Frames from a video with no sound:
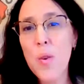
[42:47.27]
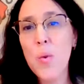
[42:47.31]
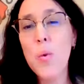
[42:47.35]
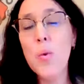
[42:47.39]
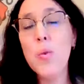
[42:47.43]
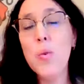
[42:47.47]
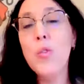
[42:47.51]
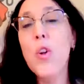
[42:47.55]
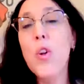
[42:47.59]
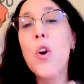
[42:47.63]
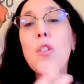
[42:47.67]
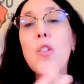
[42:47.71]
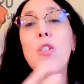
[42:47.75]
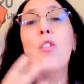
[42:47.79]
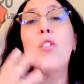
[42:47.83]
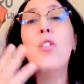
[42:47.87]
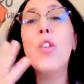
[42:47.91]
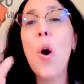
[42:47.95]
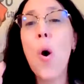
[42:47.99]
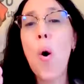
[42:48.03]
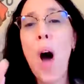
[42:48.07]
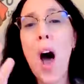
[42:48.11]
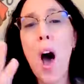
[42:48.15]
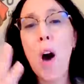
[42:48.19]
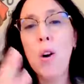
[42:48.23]
who don't
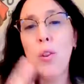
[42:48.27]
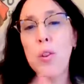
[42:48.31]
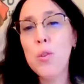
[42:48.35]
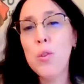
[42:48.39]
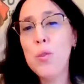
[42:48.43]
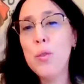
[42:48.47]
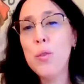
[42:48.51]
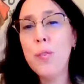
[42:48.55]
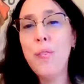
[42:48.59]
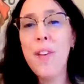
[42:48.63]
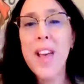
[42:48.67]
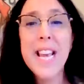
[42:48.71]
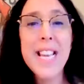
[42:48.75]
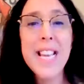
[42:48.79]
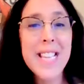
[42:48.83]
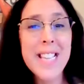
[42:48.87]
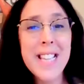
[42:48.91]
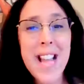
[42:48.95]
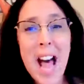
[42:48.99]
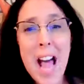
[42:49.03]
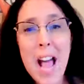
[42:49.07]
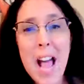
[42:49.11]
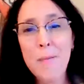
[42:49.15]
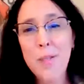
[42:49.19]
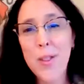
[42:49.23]
know how to do
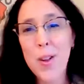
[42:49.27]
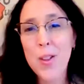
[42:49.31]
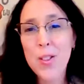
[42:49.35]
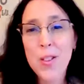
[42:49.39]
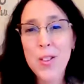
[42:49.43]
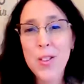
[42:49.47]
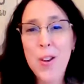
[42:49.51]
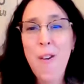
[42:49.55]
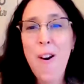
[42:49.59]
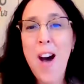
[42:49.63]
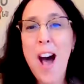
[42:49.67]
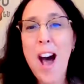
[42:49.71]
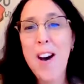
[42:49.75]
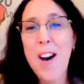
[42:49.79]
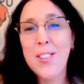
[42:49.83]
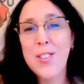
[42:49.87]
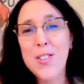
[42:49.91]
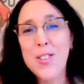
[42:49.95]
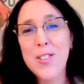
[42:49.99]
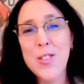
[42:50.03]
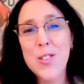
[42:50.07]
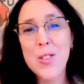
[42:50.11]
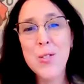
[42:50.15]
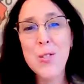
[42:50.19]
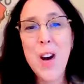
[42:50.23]
FaceTime, don't know how
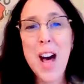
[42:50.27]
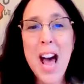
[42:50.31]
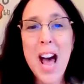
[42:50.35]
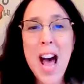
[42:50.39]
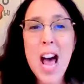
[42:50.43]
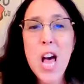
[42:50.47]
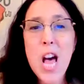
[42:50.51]
to do